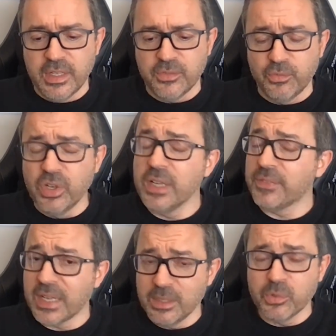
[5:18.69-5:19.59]
it's
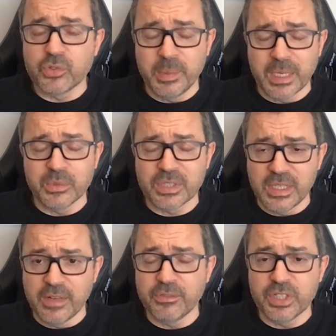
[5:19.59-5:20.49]
really valuable to be able to
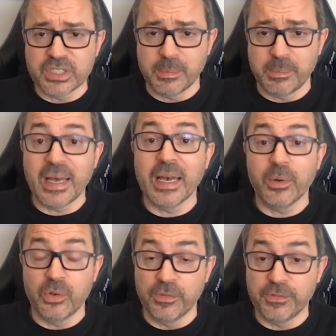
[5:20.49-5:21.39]
leverage the
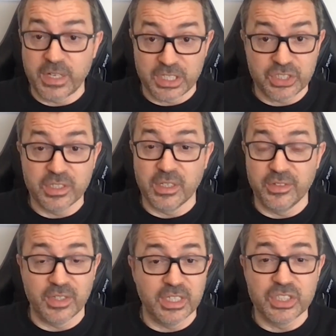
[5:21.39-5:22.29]
power of
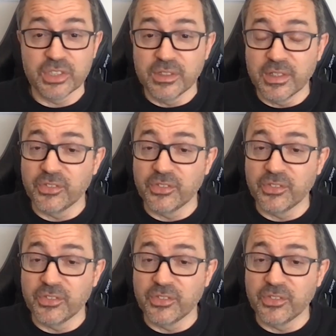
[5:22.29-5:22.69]
fractionalization.